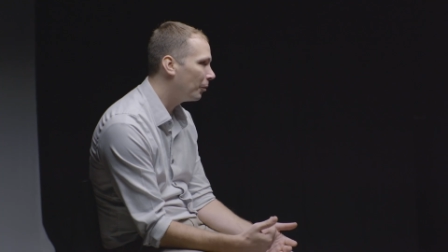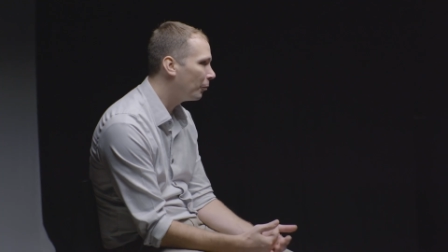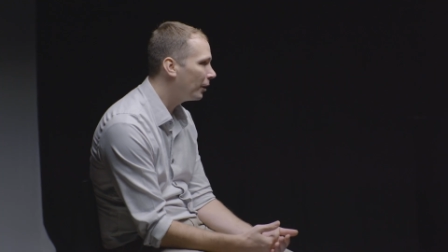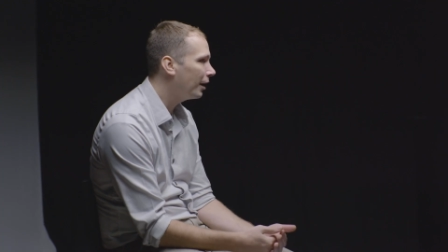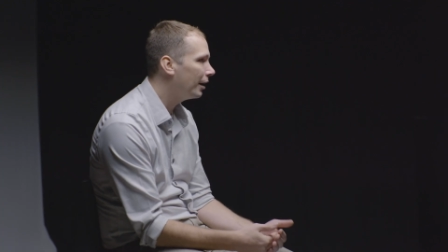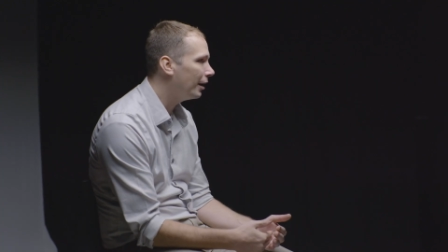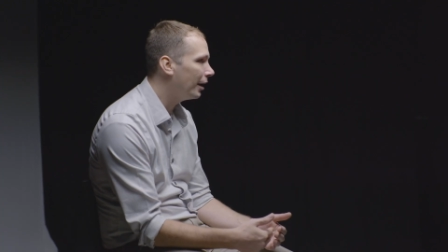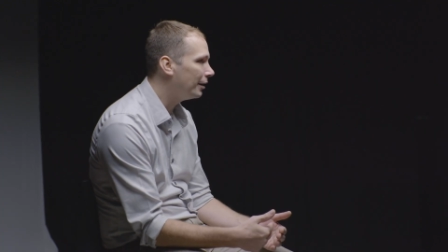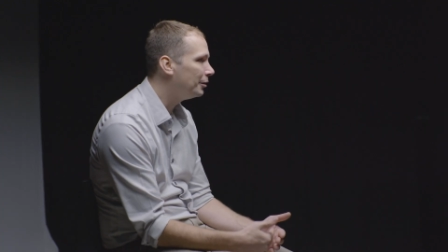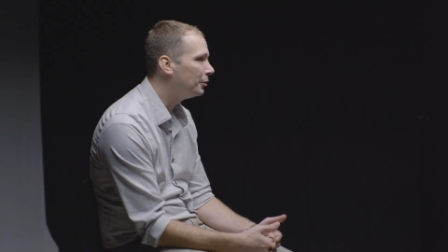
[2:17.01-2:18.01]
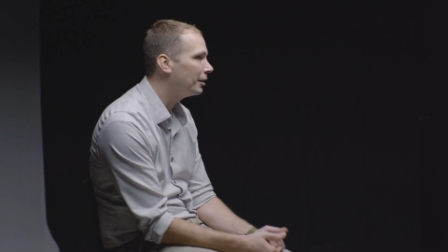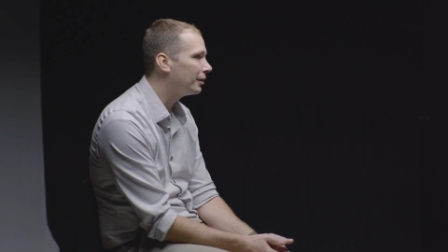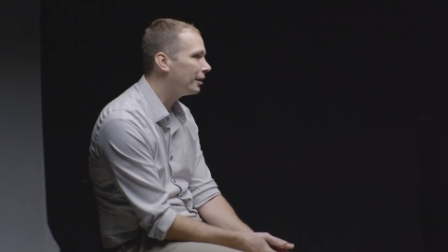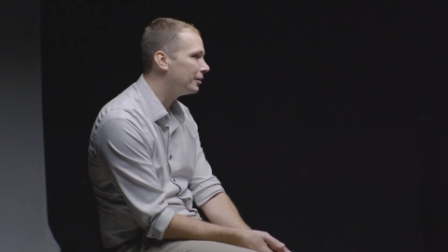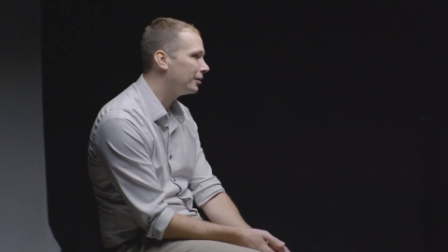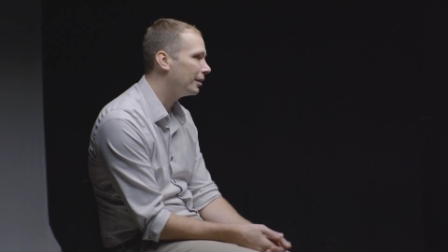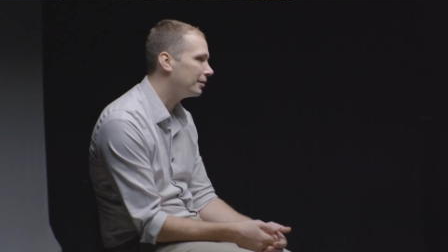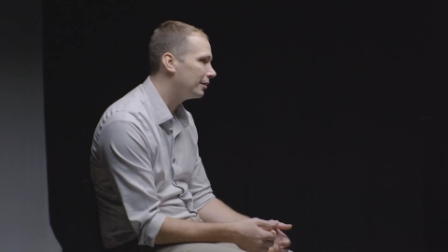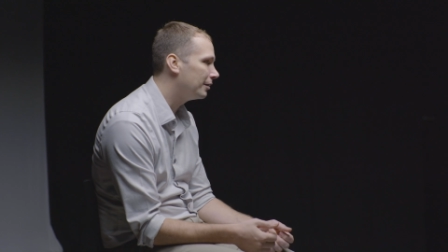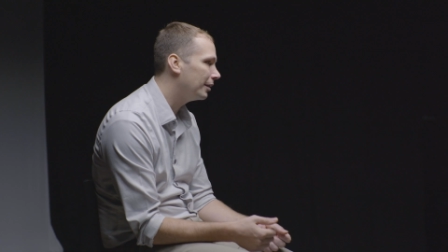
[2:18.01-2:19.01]
But when I, I do get that
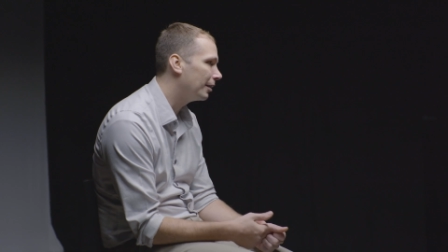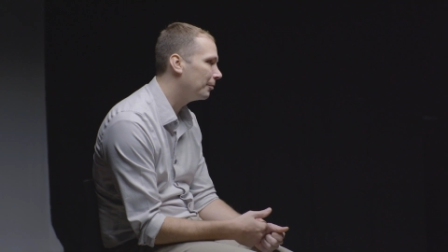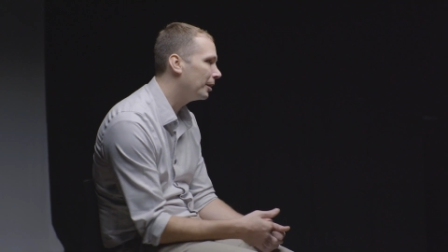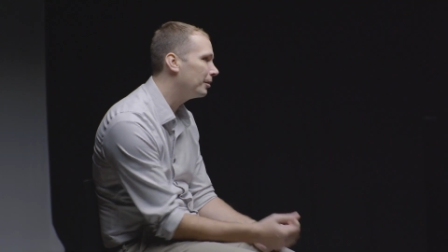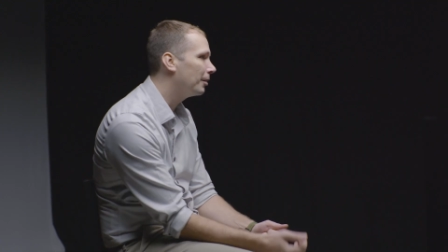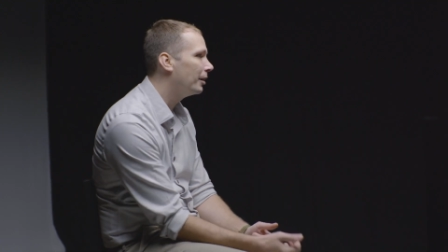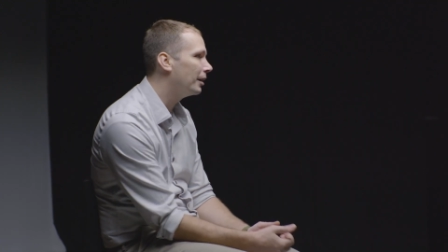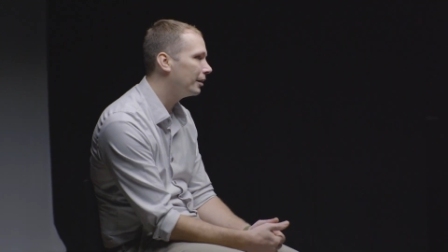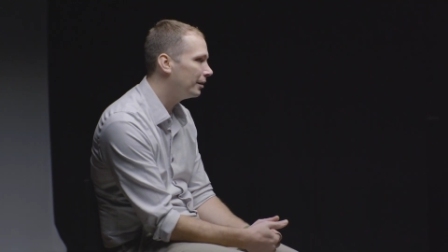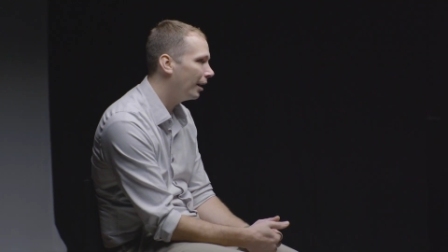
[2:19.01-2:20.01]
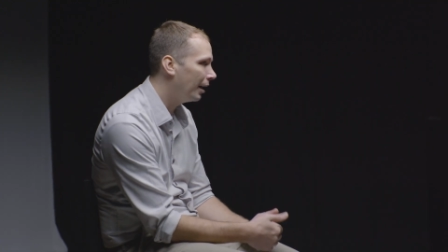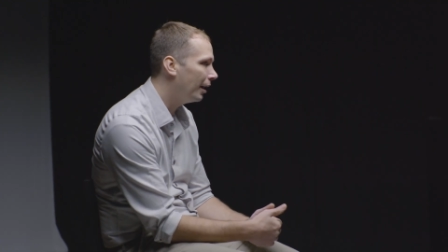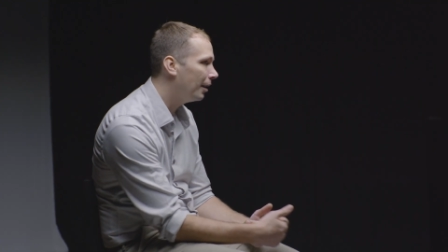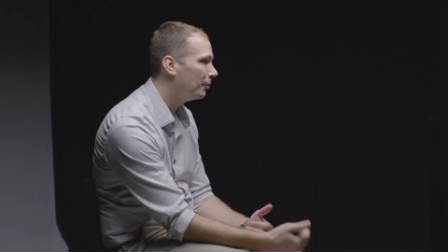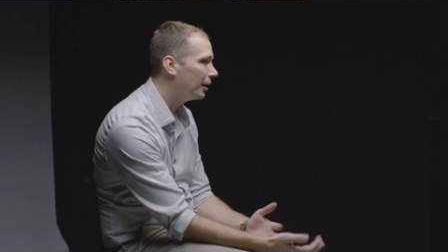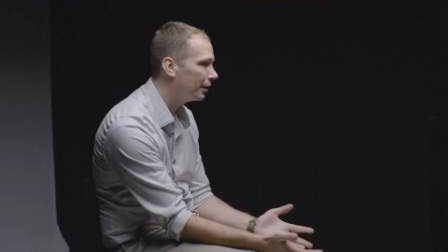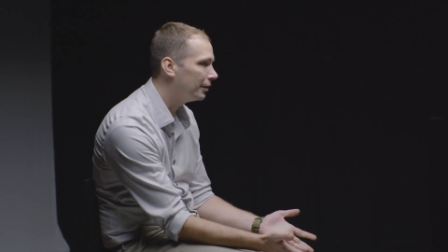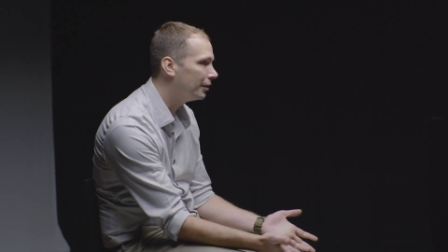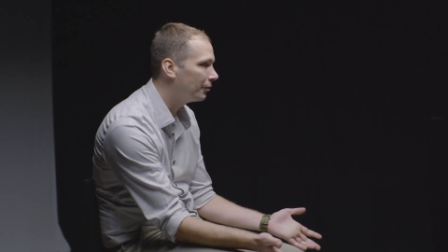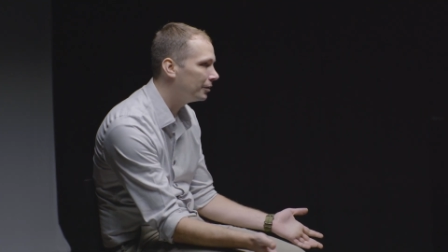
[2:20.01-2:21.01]
chance to see that maybe I'm making, I am
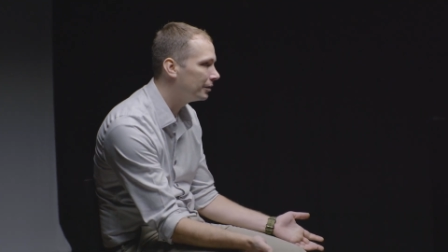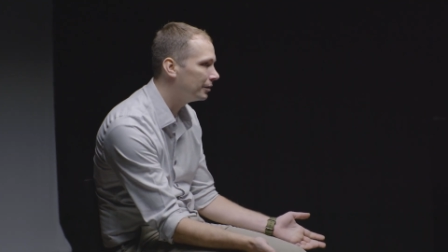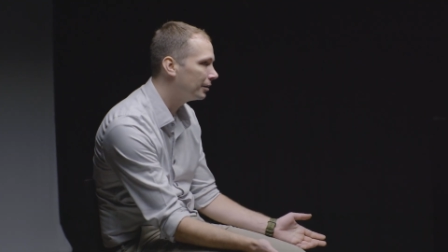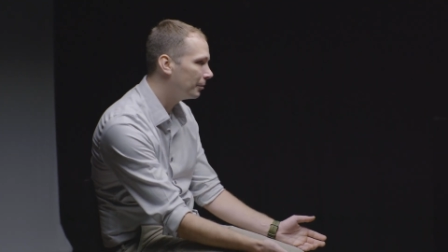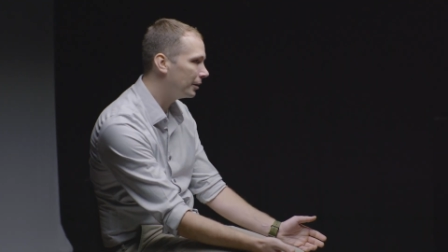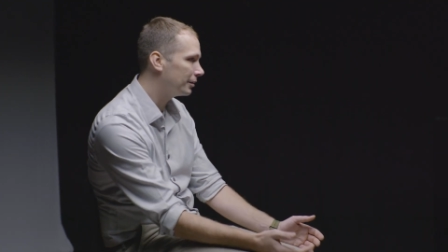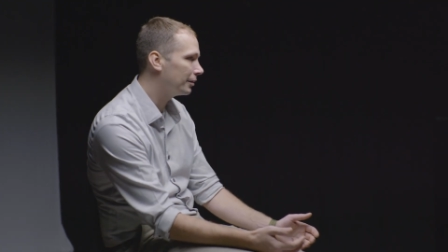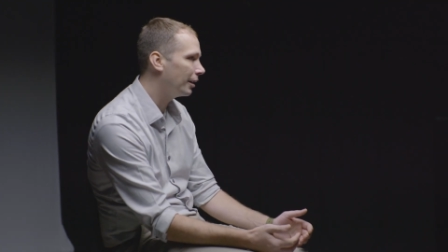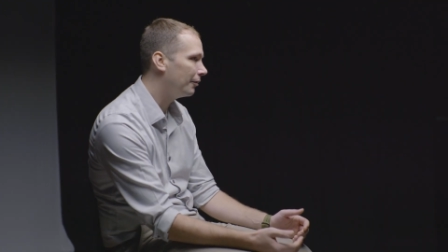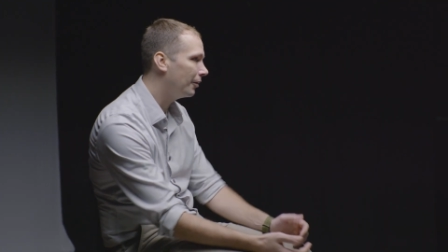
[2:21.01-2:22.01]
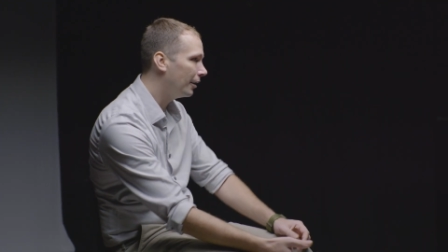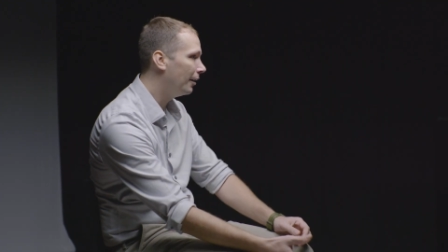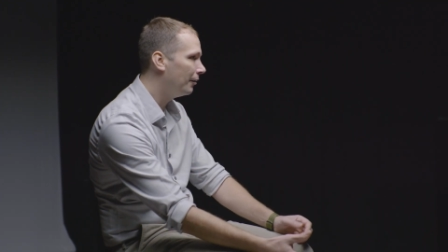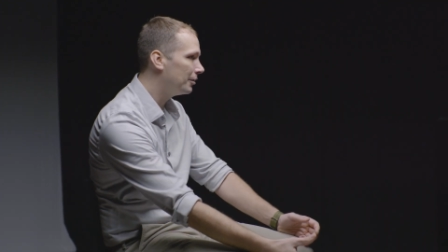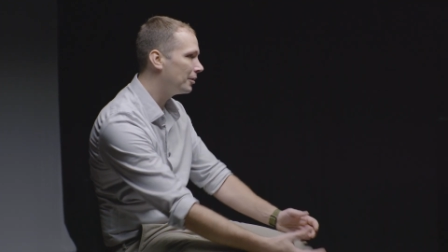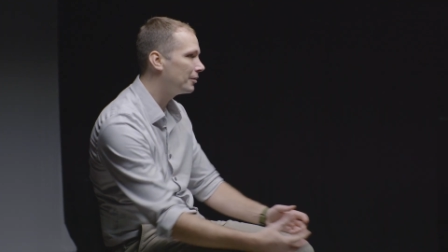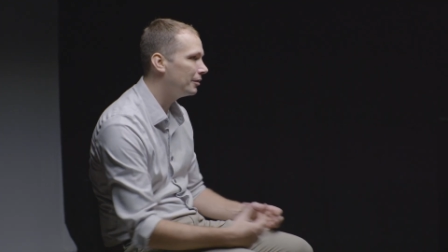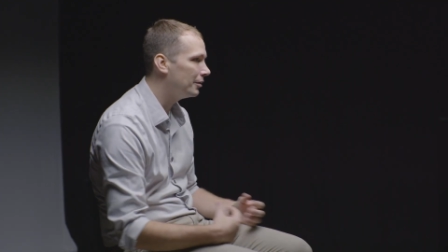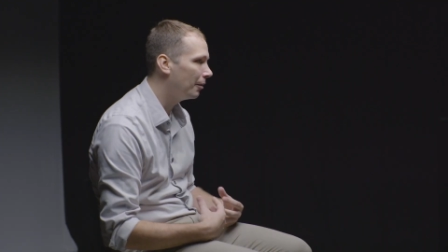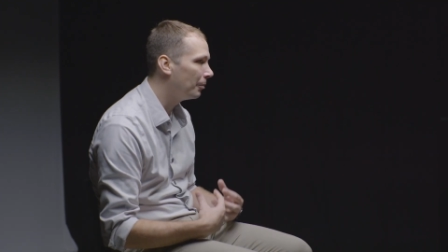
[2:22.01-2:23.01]
making a difference in somebody's life, and, and this
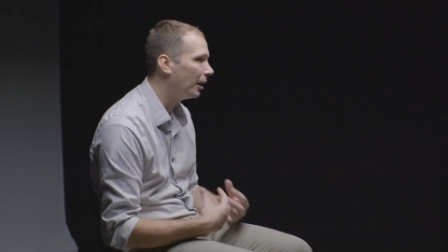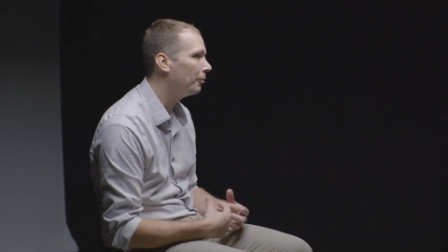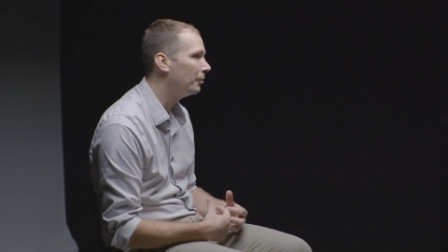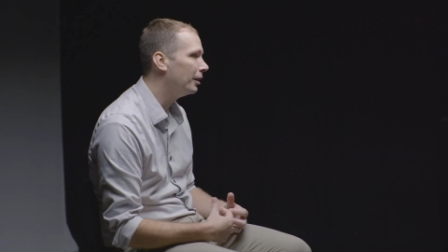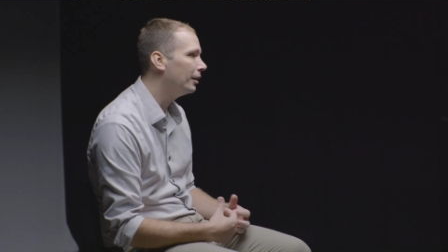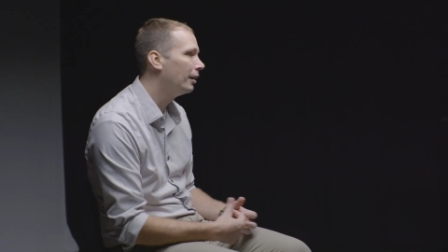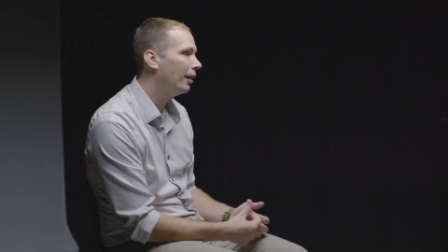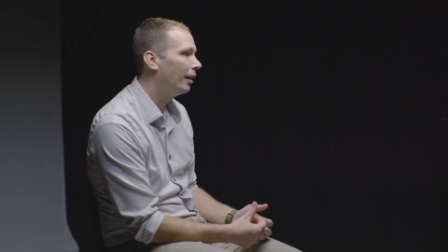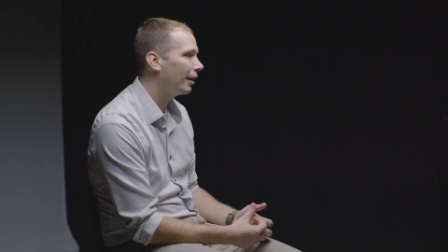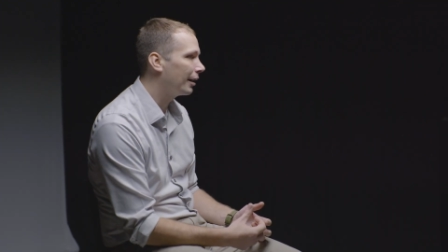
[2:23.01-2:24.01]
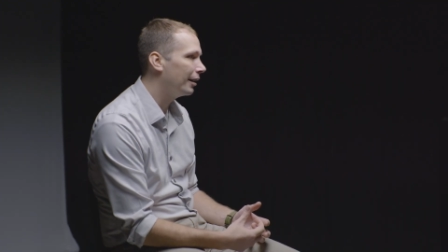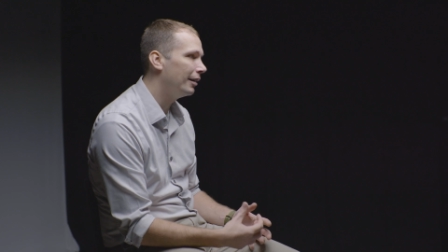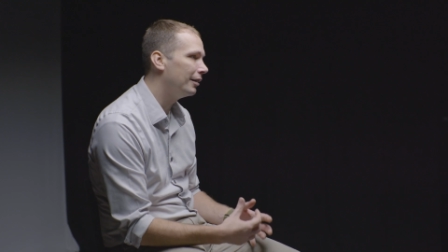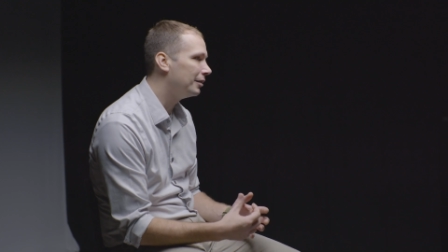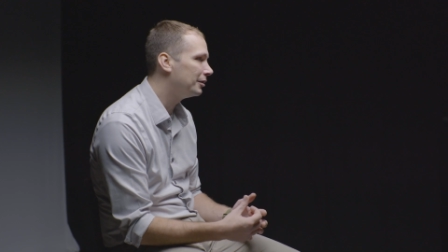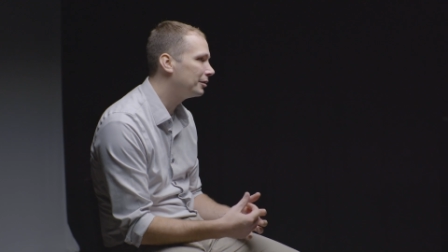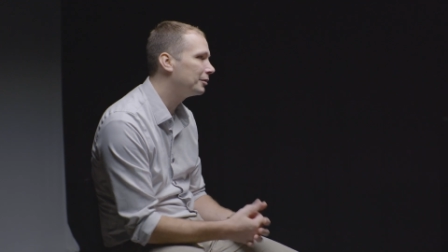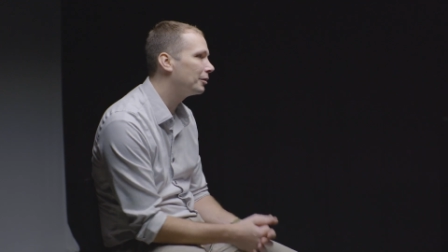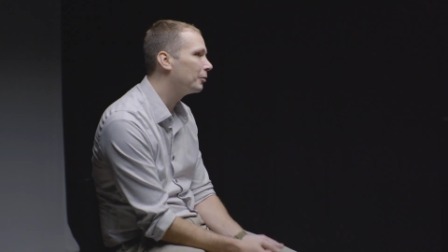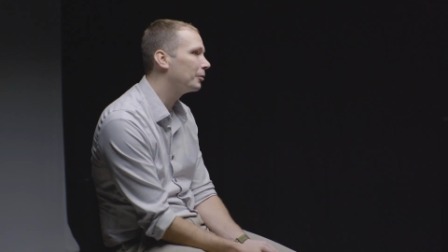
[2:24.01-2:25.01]
isn't about me, like it, it is
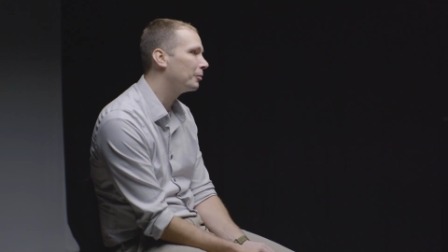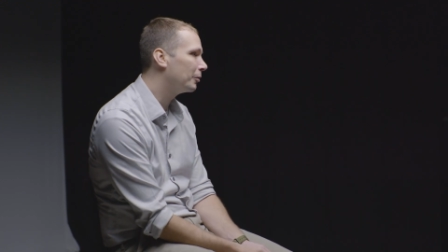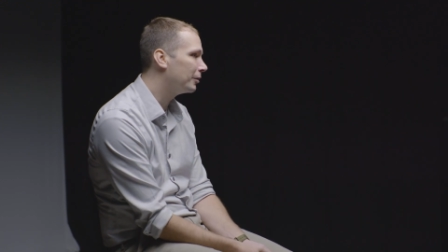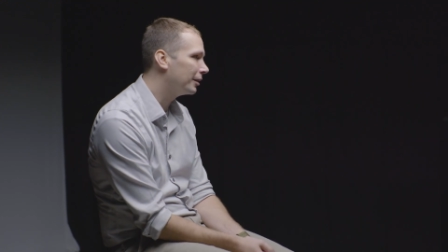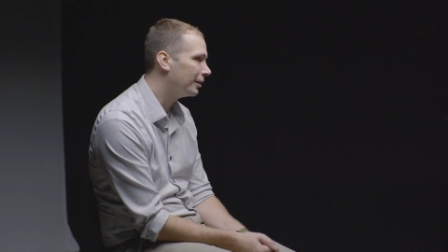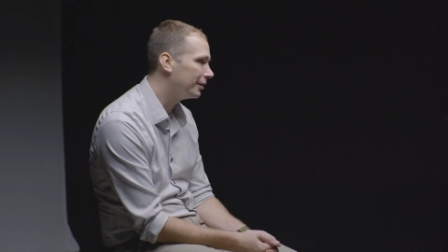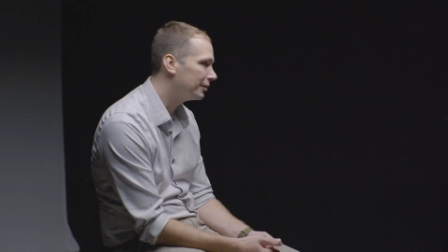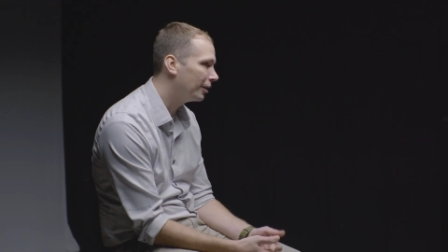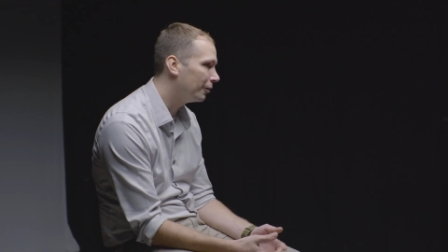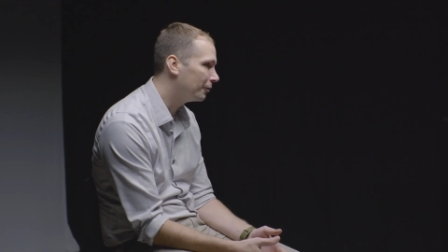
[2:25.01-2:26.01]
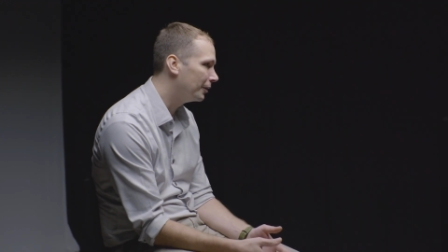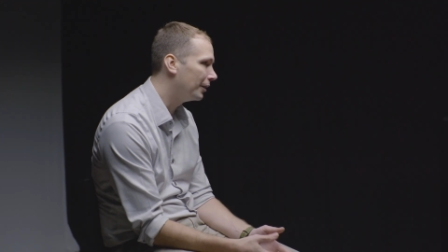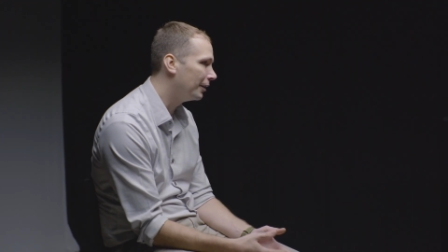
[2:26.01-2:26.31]
so rewarding in itself.